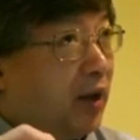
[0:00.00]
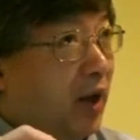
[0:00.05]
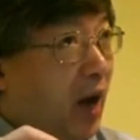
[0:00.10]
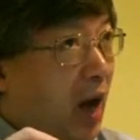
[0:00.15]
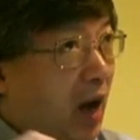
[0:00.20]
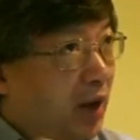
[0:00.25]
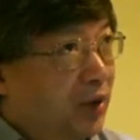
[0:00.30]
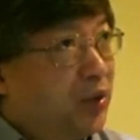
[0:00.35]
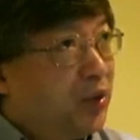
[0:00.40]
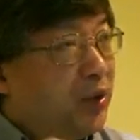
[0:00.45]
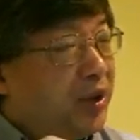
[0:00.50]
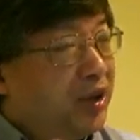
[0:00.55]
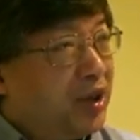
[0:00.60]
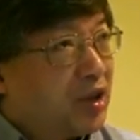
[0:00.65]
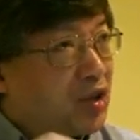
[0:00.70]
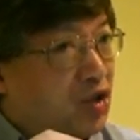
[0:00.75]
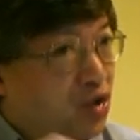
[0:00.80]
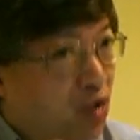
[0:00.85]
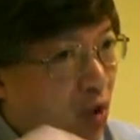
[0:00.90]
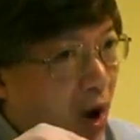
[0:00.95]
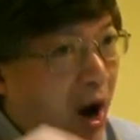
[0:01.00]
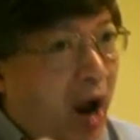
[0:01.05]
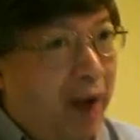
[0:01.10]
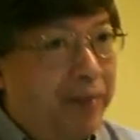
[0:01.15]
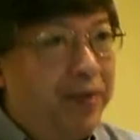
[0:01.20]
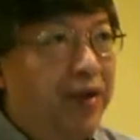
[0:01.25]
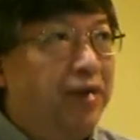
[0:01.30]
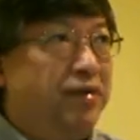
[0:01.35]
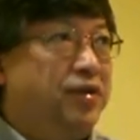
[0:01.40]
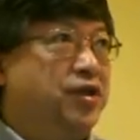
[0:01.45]
How do we
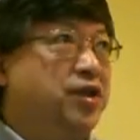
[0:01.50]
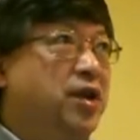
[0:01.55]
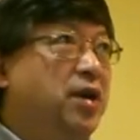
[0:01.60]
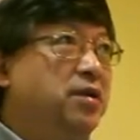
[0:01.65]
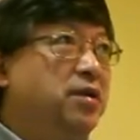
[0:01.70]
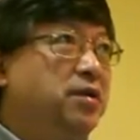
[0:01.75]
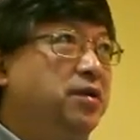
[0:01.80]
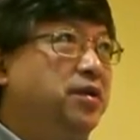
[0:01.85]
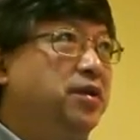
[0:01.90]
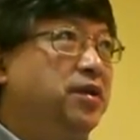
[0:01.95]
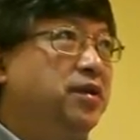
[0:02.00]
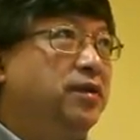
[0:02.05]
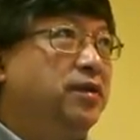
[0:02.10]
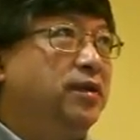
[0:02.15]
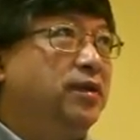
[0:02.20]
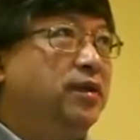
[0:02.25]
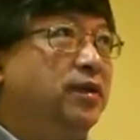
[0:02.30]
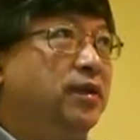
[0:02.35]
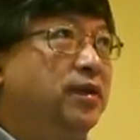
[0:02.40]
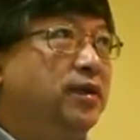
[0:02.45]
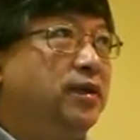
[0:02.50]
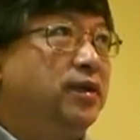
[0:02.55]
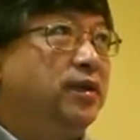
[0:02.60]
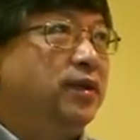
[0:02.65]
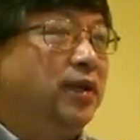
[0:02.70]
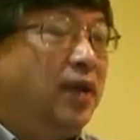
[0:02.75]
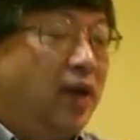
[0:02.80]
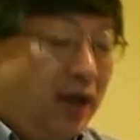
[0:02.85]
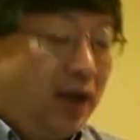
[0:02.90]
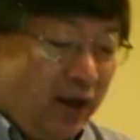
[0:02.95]
describe those nodes?
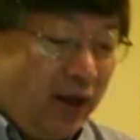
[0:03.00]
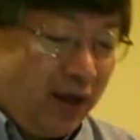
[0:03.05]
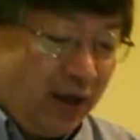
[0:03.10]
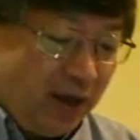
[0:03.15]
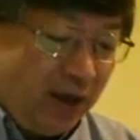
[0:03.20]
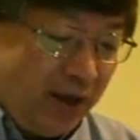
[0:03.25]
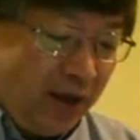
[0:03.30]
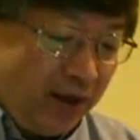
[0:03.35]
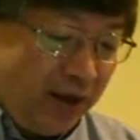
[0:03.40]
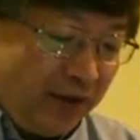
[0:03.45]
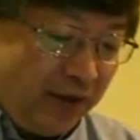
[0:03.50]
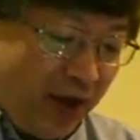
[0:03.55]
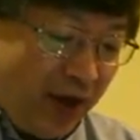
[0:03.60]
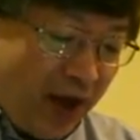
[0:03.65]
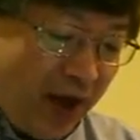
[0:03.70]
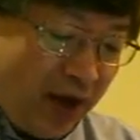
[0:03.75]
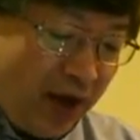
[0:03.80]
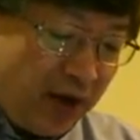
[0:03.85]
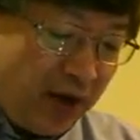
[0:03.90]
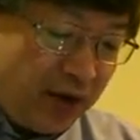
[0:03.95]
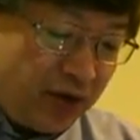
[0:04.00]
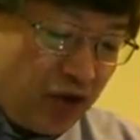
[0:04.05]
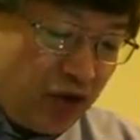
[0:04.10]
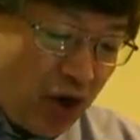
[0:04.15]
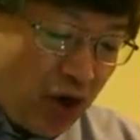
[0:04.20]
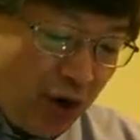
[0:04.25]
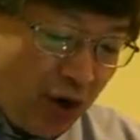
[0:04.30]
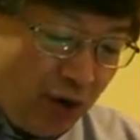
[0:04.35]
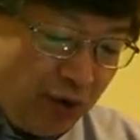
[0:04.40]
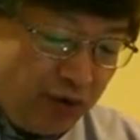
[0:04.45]
Their
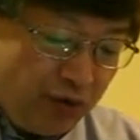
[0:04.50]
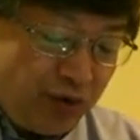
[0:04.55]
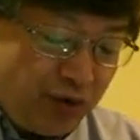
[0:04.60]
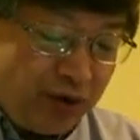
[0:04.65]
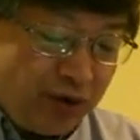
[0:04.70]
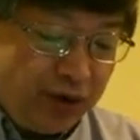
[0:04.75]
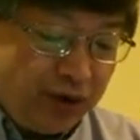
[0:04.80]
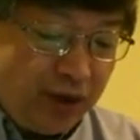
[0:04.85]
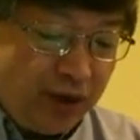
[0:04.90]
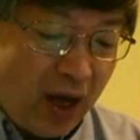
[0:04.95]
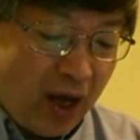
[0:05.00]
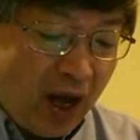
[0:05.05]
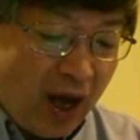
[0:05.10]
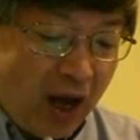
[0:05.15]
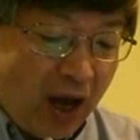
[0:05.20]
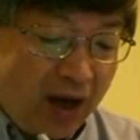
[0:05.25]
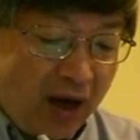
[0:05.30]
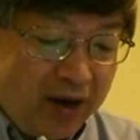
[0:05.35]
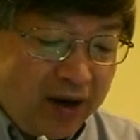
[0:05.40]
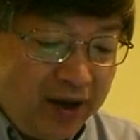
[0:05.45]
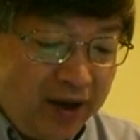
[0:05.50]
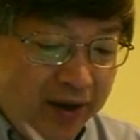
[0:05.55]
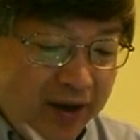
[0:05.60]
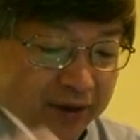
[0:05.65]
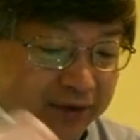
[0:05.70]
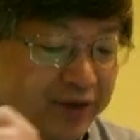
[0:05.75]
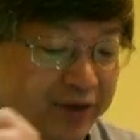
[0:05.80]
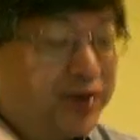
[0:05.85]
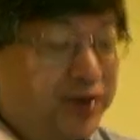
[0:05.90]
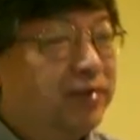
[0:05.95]
children are
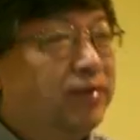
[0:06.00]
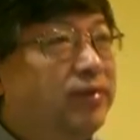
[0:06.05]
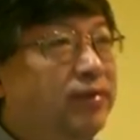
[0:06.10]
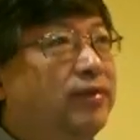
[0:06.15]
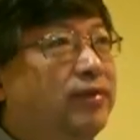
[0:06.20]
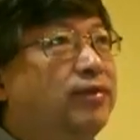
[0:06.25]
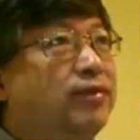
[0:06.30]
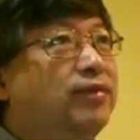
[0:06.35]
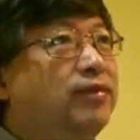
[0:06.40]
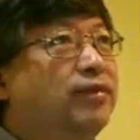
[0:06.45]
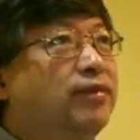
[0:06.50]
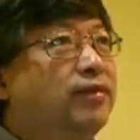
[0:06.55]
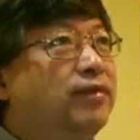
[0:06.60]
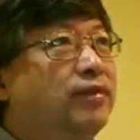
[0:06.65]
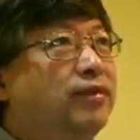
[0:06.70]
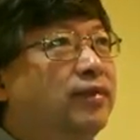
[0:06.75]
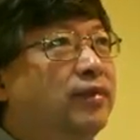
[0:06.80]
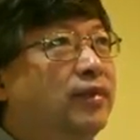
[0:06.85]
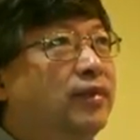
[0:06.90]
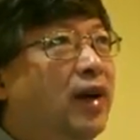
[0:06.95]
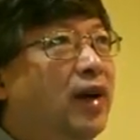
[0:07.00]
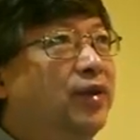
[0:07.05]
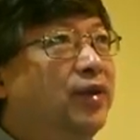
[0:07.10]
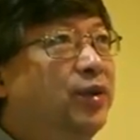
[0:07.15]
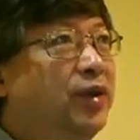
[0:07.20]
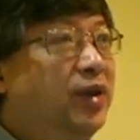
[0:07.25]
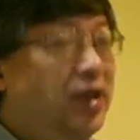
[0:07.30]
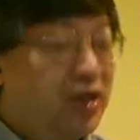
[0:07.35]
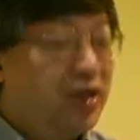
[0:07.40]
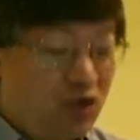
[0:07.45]
leaves. How
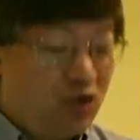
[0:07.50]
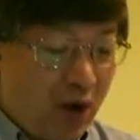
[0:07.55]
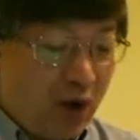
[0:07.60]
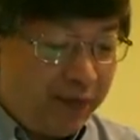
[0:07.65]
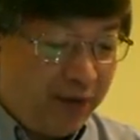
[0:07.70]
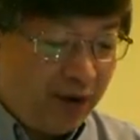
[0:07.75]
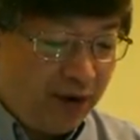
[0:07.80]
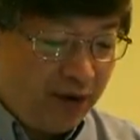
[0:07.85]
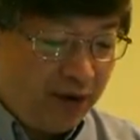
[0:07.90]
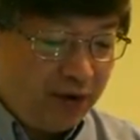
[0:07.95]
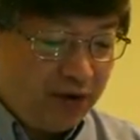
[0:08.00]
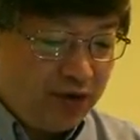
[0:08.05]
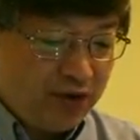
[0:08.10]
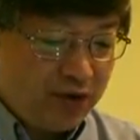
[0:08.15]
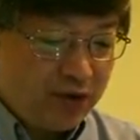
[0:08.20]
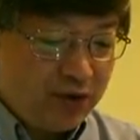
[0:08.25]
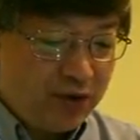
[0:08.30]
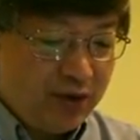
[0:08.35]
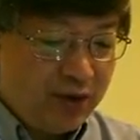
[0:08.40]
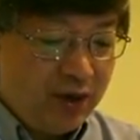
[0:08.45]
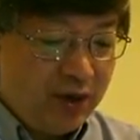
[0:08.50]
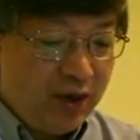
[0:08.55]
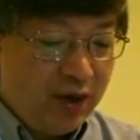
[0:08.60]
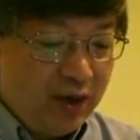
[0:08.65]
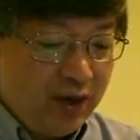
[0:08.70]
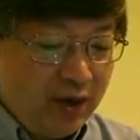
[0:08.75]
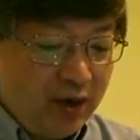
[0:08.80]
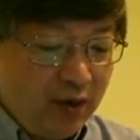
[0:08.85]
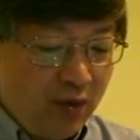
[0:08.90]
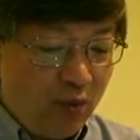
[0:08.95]
do we describe those
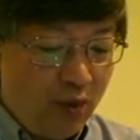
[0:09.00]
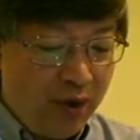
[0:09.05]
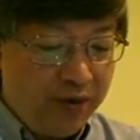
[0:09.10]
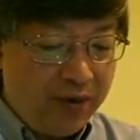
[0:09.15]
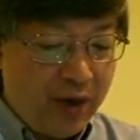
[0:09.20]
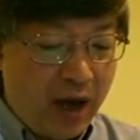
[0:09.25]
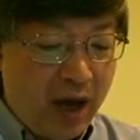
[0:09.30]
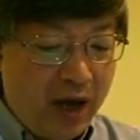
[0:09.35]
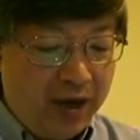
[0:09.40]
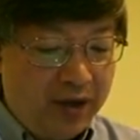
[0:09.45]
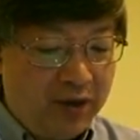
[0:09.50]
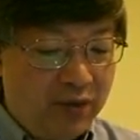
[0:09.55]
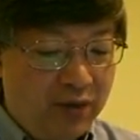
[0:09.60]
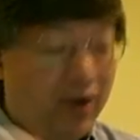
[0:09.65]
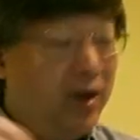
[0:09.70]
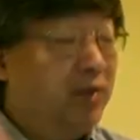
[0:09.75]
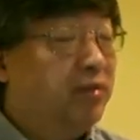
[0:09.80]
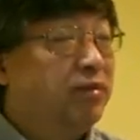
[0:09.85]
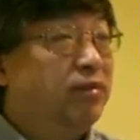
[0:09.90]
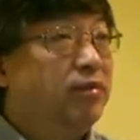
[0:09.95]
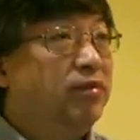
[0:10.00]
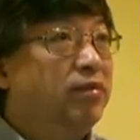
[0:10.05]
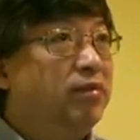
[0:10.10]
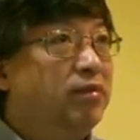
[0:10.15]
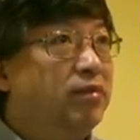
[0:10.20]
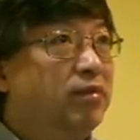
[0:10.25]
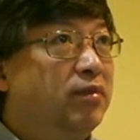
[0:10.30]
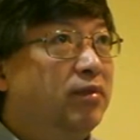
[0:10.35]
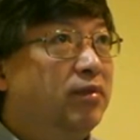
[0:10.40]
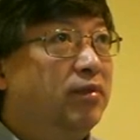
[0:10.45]
with height 1?
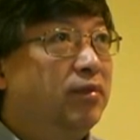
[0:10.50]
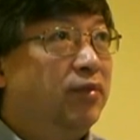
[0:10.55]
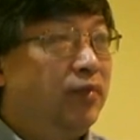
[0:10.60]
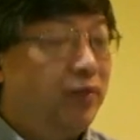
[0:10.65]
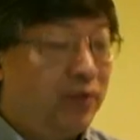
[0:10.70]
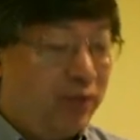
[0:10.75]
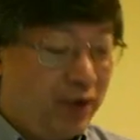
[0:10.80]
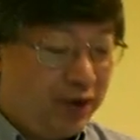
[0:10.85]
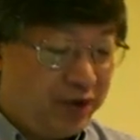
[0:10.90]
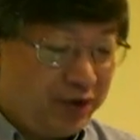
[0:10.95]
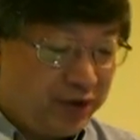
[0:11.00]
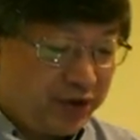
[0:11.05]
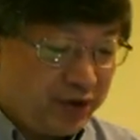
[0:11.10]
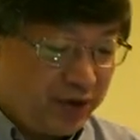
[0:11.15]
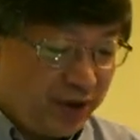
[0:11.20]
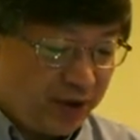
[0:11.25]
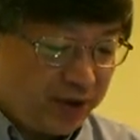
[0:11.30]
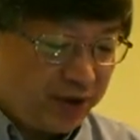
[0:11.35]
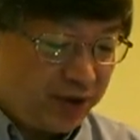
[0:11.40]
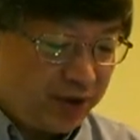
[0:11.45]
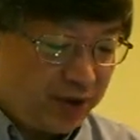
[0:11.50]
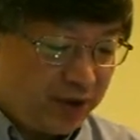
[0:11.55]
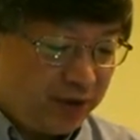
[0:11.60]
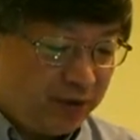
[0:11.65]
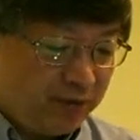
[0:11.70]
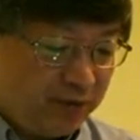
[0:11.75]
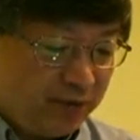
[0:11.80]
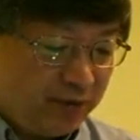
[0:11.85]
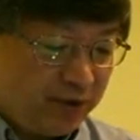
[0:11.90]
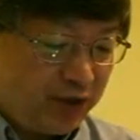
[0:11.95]
We use this
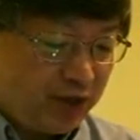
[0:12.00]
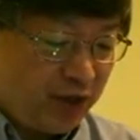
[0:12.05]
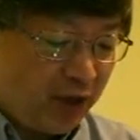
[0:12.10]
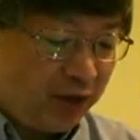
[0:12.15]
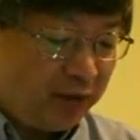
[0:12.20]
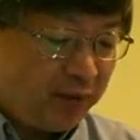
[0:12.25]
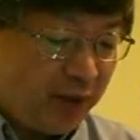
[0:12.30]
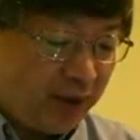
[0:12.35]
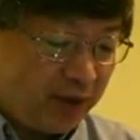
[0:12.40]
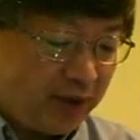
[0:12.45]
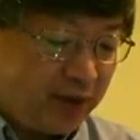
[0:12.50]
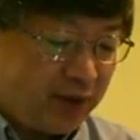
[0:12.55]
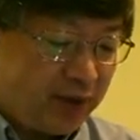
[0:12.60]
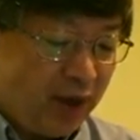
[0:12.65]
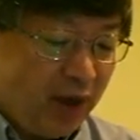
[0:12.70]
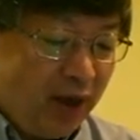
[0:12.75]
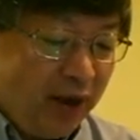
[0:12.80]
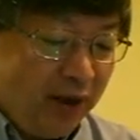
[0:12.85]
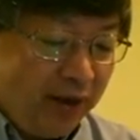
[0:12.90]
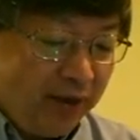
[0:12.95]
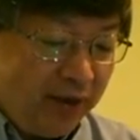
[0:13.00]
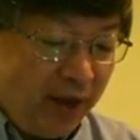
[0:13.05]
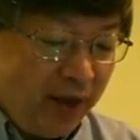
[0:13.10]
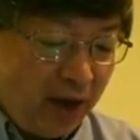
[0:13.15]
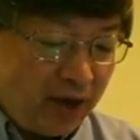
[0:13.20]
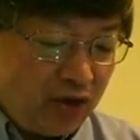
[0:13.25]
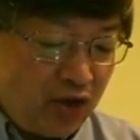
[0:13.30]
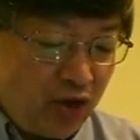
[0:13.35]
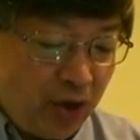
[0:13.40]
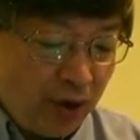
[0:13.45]
statement.
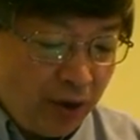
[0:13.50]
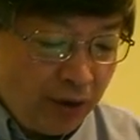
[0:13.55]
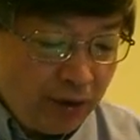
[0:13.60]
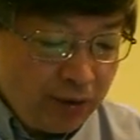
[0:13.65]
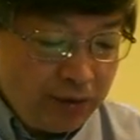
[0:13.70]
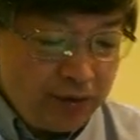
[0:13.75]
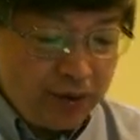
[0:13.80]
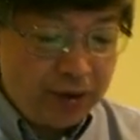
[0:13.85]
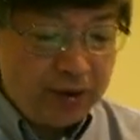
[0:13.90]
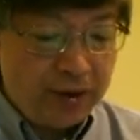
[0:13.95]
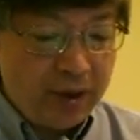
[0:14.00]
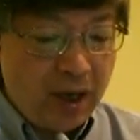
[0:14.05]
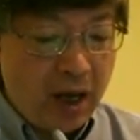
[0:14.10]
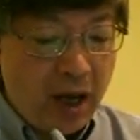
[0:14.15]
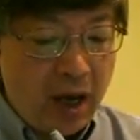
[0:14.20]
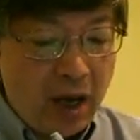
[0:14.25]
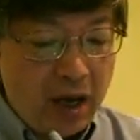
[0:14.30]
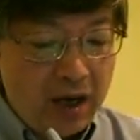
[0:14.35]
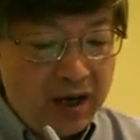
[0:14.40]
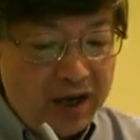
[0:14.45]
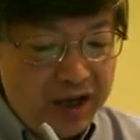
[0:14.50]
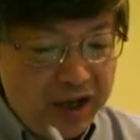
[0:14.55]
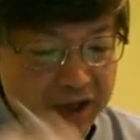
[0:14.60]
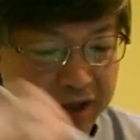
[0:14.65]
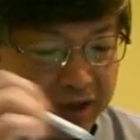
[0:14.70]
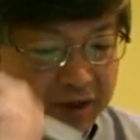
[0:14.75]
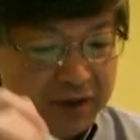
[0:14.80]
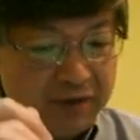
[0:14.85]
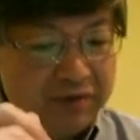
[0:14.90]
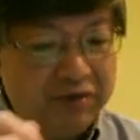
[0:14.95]
Their children are
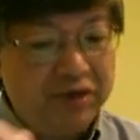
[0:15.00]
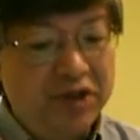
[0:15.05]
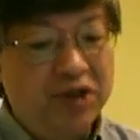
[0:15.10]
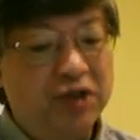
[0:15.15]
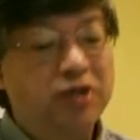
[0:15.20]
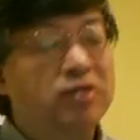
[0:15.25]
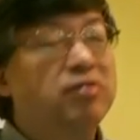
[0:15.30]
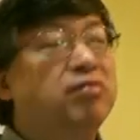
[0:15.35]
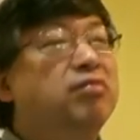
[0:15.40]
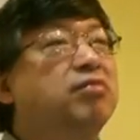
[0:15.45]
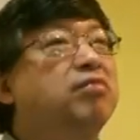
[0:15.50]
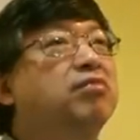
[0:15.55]
leaves.